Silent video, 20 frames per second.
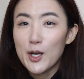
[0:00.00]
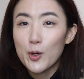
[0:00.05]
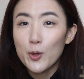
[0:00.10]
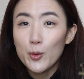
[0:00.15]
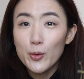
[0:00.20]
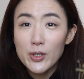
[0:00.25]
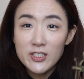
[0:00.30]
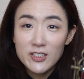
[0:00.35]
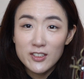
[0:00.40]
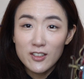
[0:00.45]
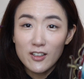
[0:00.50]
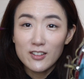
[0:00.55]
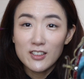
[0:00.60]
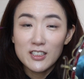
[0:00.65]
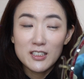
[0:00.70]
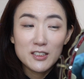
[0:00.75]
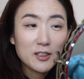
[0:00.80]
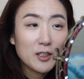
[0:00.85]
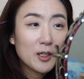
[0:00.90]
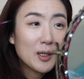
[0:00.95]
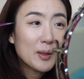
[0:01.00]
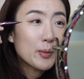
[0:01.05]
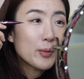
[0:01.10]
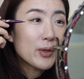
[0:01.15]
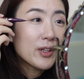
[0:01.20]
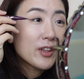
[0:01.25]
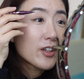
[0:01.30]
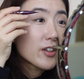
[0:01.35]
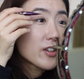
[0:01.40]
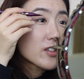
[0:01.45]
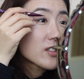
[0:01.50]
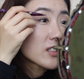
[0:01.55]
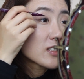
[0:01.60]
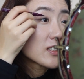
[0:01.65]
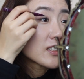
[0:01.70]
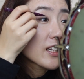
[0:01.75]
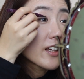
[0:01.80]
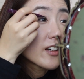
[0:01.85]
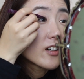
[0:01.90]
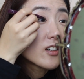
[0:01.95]
always stock this up when there is a
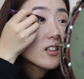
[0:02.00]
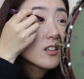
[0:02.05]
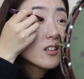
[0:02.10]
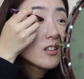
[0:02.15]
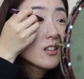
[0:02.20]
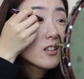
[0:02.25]
sale.